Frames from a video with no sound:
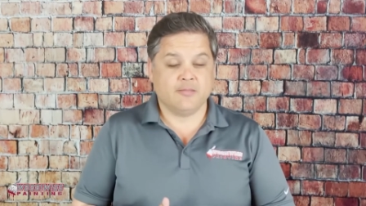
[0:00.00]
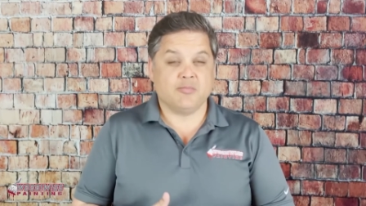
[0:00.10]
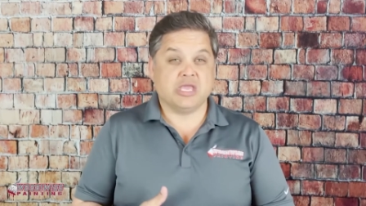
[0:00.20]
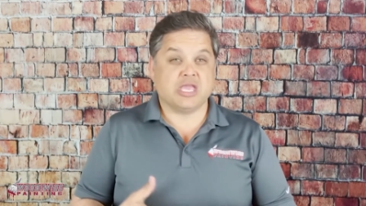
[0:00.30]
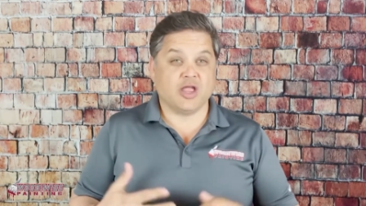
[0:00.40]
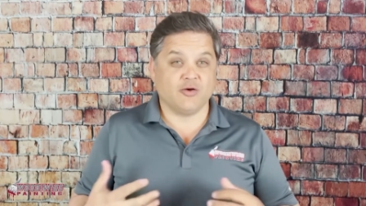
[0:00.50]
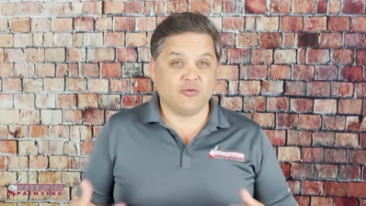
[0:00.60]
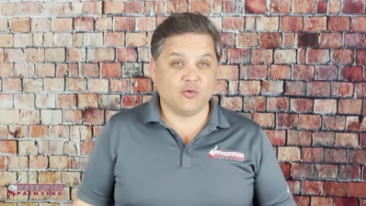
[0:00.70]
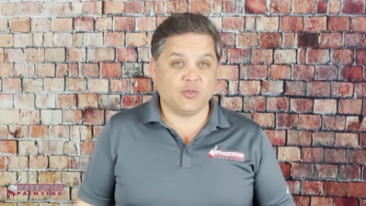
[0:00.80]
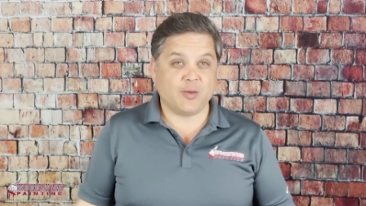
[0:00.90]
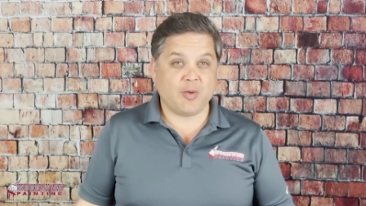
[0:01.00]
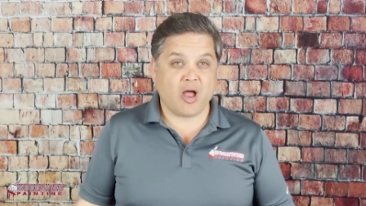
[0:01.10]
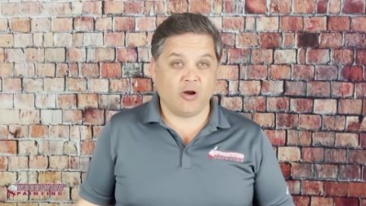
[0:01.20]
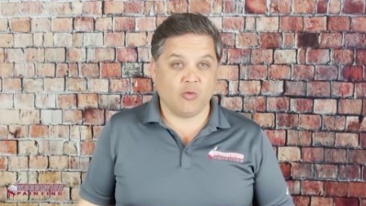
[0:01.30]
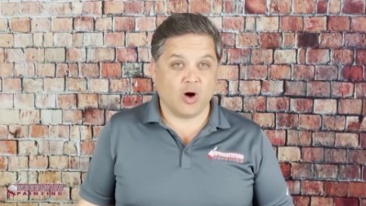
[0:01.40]
Be careful with that
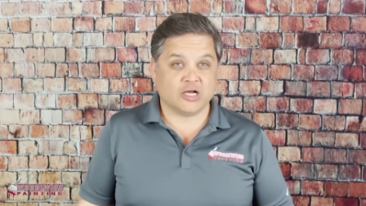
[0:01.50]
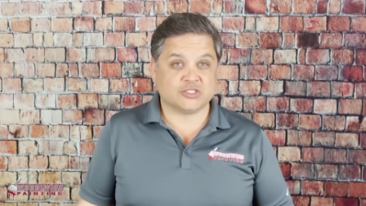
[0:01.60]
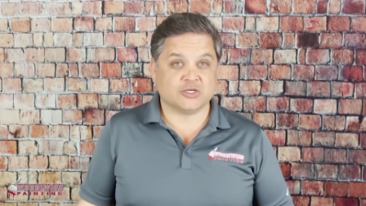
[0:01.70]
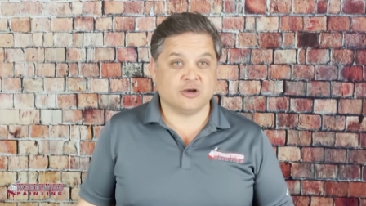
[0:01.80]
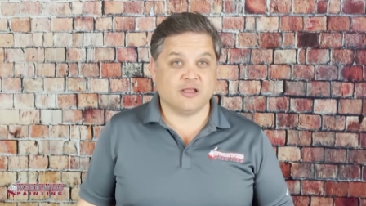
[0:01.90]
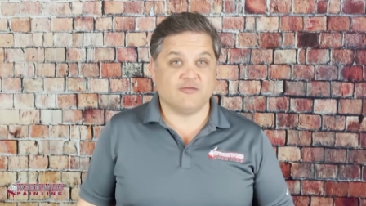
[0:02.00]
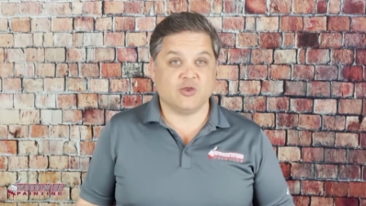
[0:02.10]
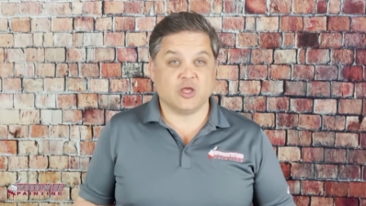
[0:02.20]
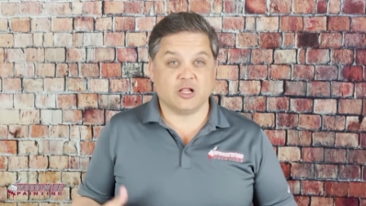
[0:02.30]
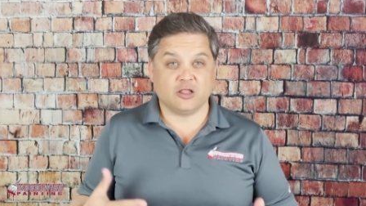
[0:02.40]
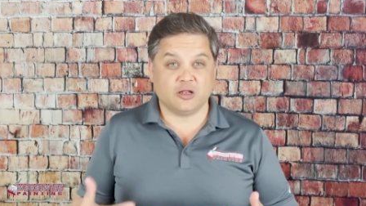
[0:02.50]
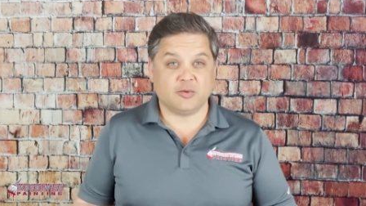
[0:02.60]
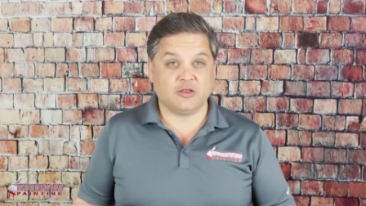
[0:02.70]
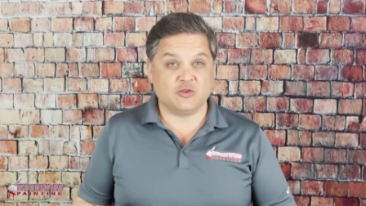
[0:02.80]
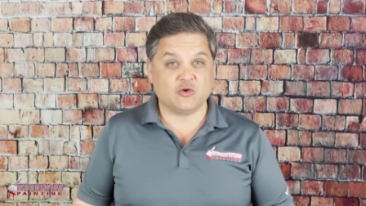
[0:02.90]
power washer. If you get a little
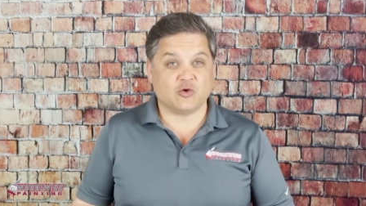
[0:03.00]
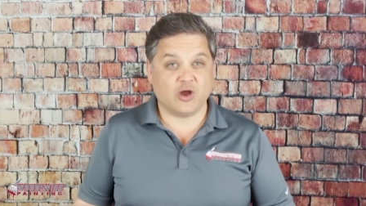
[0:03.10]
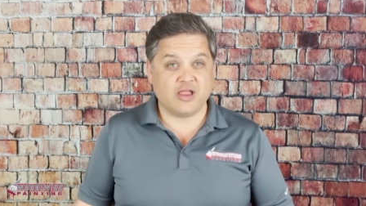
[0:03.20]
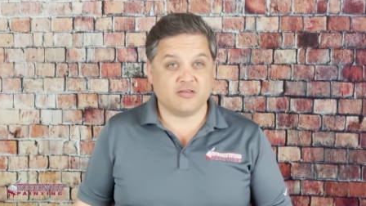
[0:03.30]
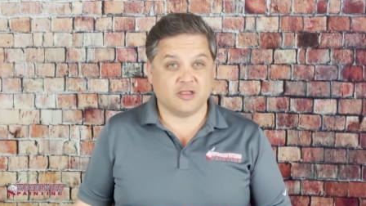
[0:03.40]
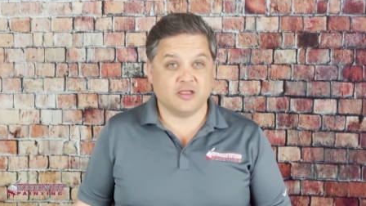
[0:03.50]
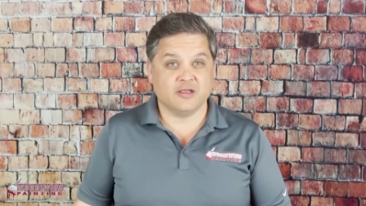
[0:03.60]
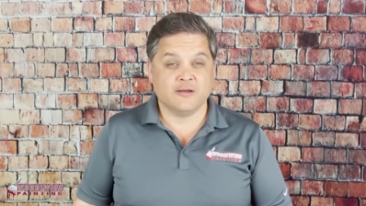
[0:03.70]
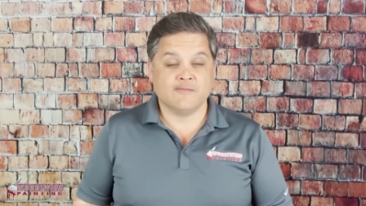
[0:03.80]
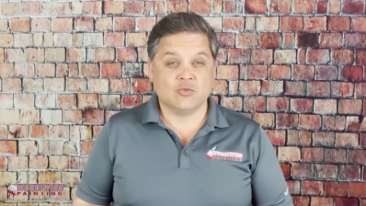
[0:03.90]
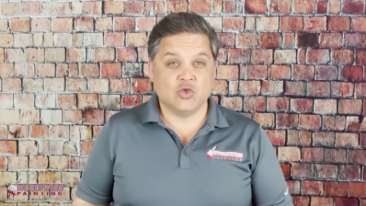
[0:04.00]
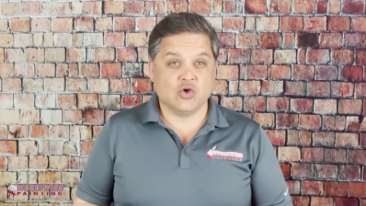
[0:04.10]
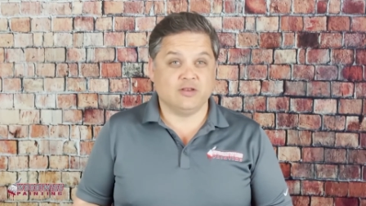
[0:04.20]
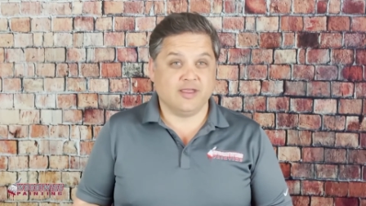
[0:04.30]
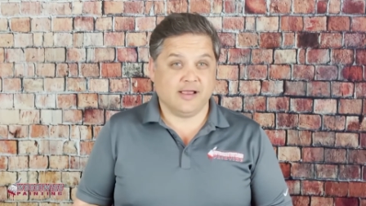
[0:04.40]
bit too crazy, you
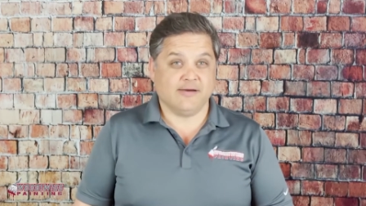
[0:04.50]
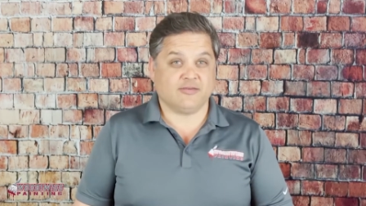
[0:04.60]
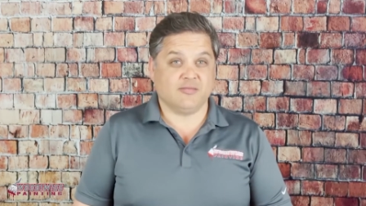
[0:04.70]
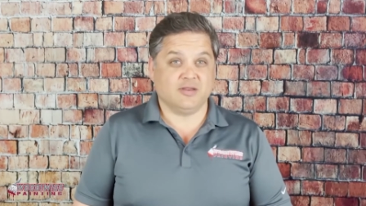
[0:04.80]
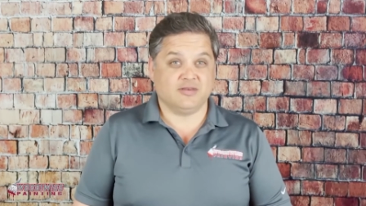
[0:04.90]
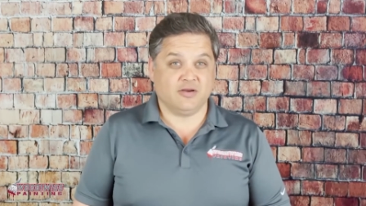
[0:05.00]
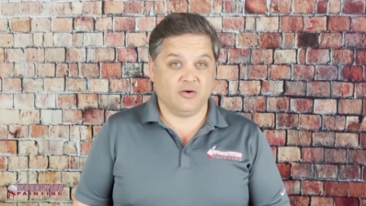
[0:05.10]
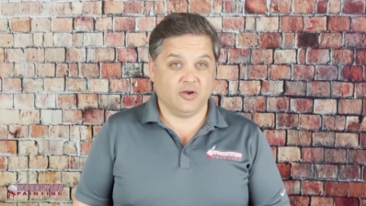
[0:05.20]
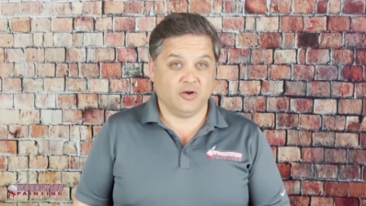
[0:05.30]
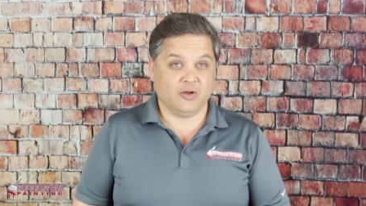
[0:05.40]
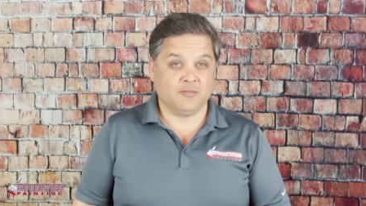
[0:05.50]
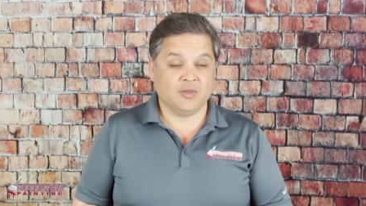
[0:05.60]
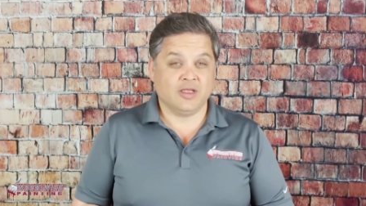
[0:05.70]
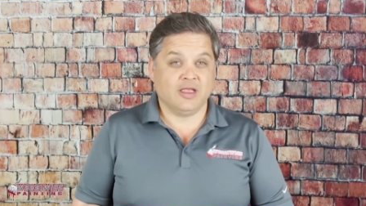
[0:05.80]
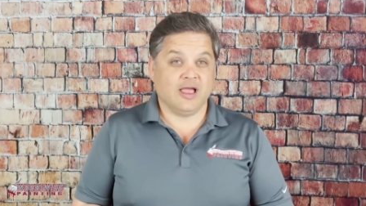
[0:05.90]
could take off some material,
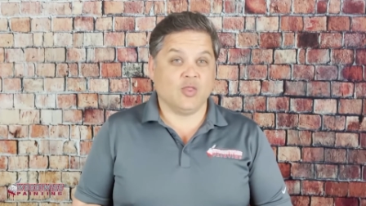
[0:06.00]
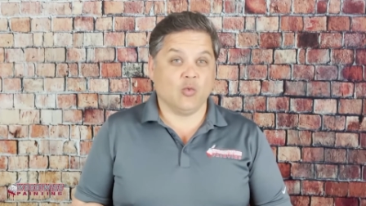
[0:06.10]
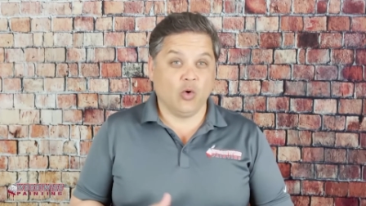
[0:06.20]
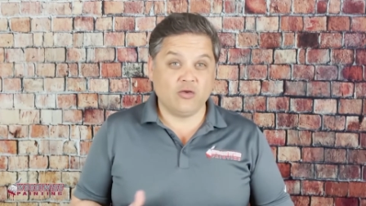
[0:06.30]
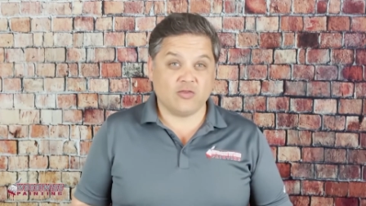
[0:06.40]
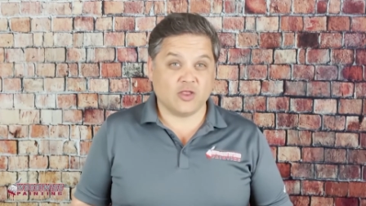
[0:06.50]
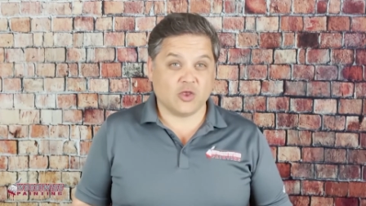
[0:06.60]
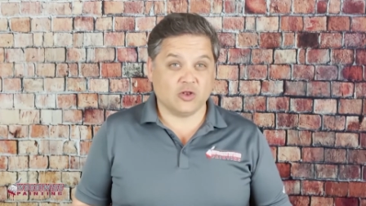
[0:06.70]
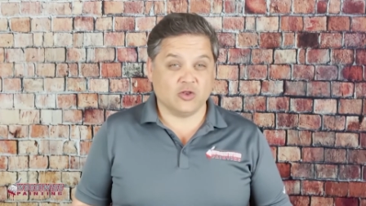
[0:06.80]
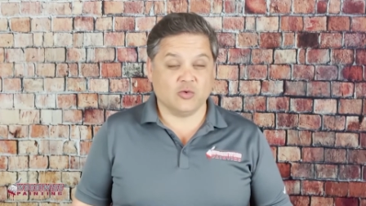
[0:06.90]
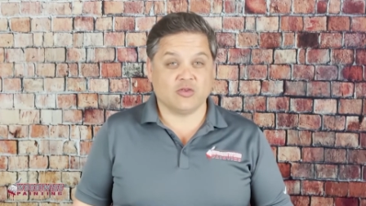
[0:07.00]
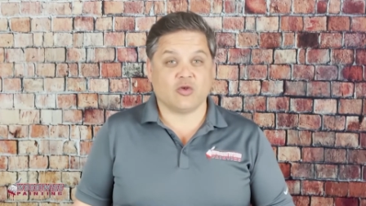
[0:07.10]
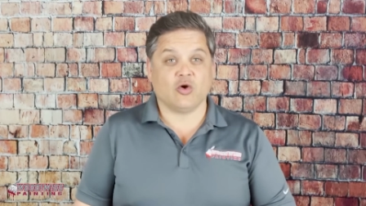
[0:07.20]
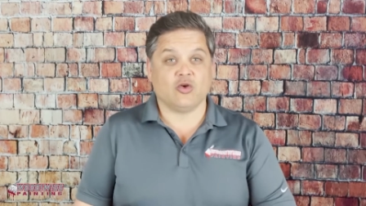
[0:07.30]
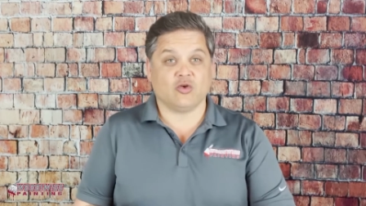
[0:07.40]
and the worst thing you could do is
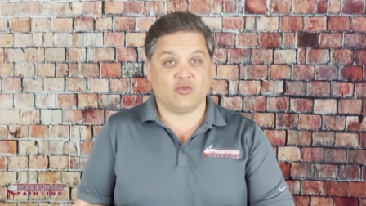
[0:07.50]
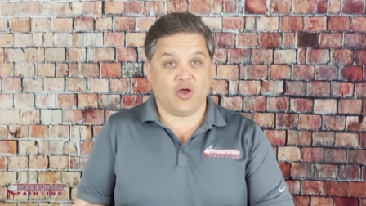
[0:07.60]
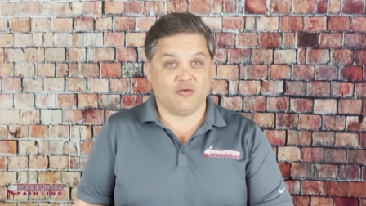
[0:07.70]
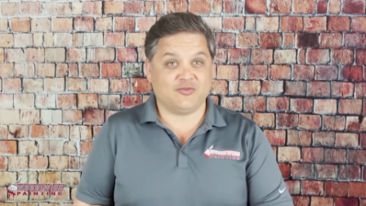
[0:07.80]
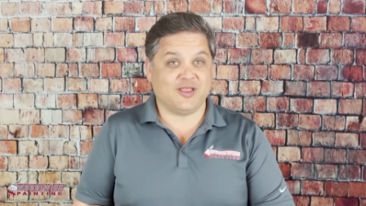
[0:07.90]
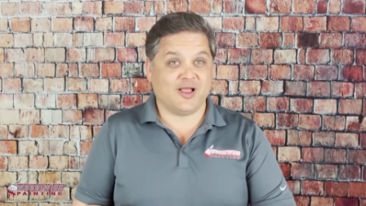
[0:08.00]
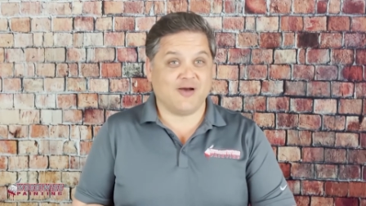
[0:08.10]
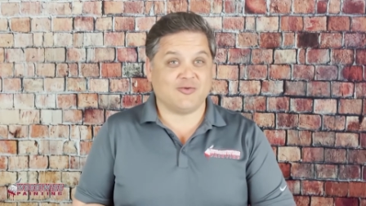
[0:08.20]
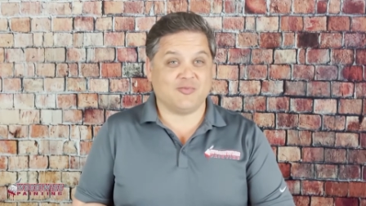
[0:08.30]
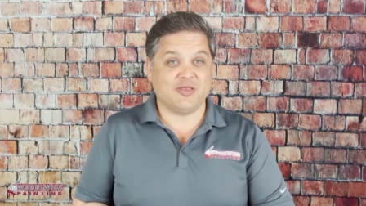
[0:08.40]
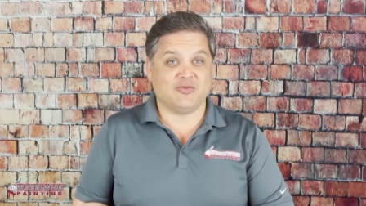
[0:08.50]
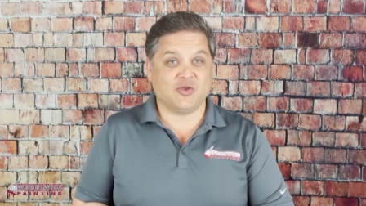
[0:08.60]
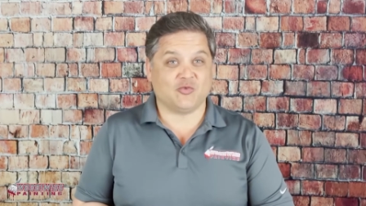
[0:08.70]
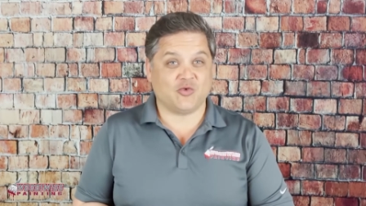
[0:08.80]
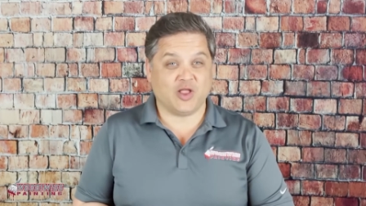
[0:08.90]
hurt yourself, take off a piece of
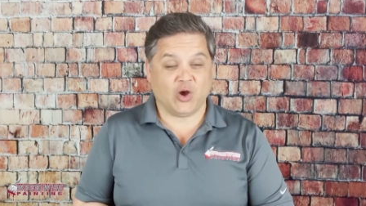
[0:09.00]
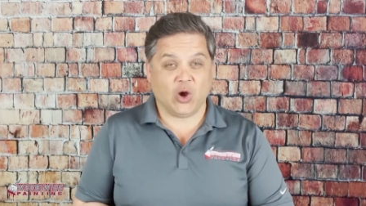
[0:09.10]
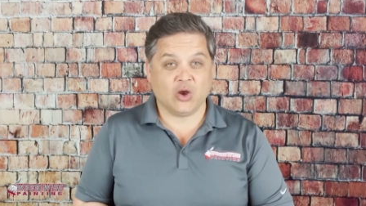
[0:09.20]
your finger.